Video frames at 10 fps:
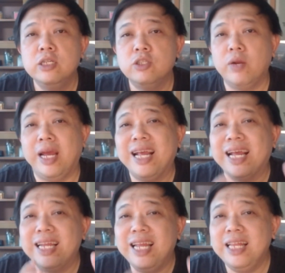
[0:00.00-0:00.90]
so that it
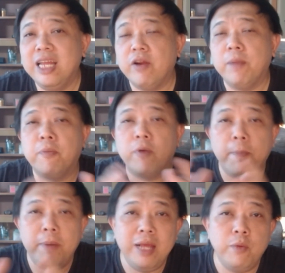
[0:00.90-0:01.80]
can integrate
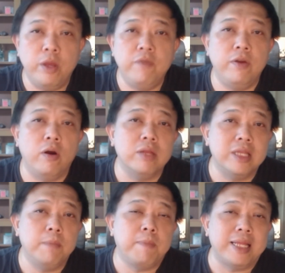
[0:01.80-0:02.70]
properly with your
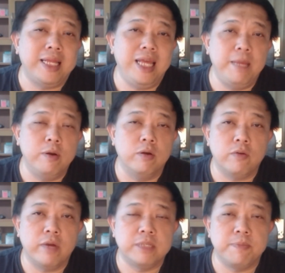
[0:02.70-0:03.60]
third-party email
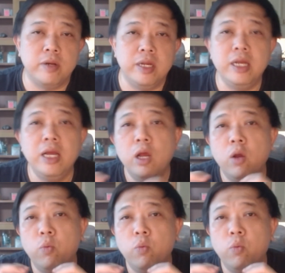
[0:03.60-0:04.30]
autoresponder